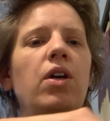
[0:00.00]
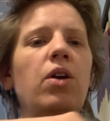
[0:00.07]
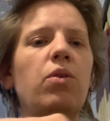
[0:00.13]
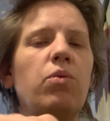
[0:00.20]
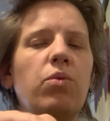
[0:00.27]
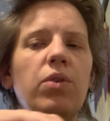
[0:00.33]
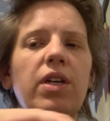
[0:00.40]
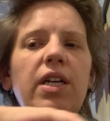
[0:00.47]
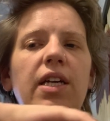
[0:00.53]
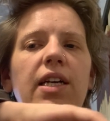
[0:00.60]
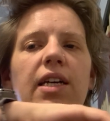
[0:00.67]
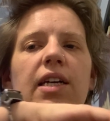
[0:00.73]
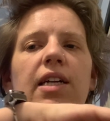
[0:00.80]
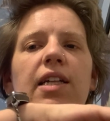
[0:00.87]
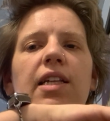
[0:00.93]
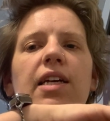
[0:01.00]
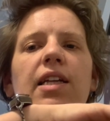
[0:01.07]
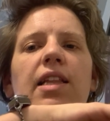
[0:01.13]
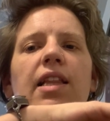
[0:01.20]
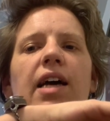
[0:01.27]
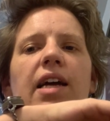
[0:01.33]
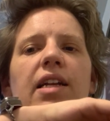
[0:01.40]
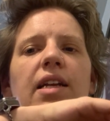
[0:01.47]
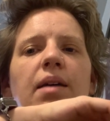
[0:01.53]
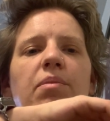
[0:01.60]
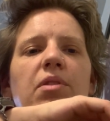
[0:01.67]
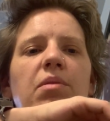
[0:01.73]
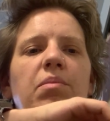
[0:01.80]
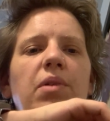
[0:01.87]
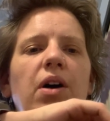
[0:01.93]
Really lighten up
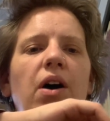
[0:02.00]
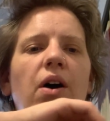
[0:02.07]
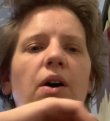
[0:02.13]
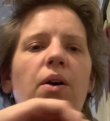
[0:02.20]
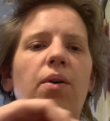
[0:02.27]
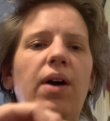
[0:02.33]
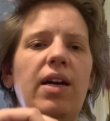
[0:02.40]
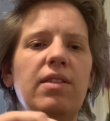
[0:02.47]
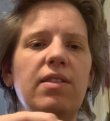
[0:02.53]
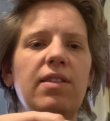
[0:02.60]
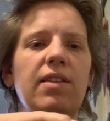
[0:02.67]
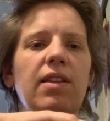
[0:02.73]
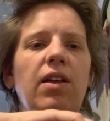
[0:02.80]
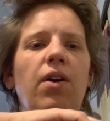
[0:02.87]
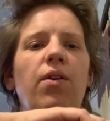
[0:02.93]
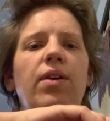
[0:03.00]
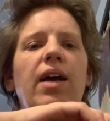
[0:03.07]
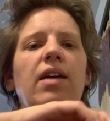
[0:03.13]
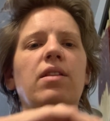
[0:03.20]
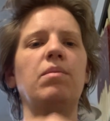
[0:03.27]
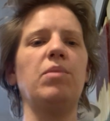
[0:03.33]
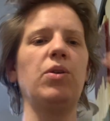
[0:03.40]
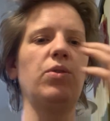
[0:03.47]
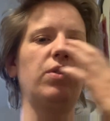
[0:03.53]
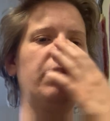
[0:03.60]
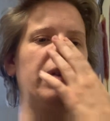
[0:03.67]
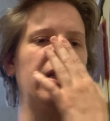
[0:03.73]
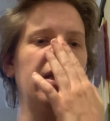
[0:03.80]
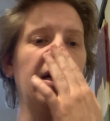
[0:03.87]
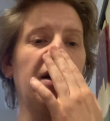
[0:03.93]
the bow and slow down the bow
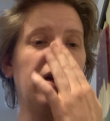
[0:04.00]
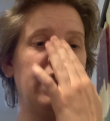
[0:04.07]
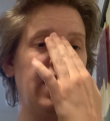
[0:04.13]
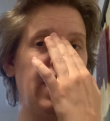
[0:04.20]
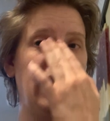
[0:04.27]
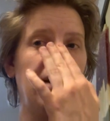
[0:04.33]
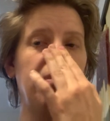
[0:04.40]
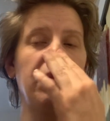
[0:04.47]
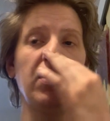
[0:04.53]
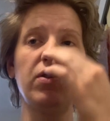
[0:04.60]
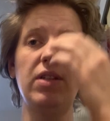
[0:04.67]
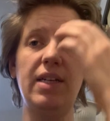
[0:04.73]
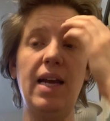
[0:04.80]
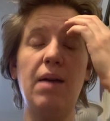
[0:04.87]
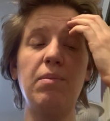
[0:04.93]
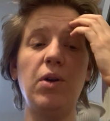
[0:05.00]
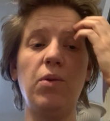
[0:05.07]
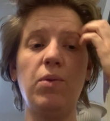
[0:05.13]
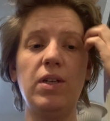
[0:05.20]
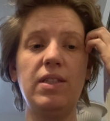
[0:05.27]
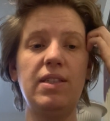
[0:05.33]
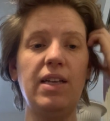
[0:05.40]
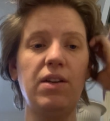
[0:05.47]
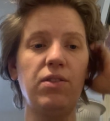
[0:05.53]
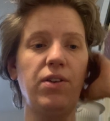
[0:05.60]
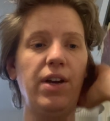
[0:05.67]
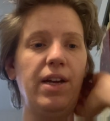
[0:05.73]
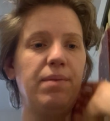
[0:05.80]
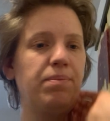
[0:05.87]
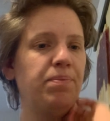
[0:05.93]
speed there on that up bow. The down bow ones sound
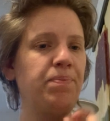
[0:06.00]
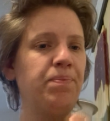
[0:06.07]
great.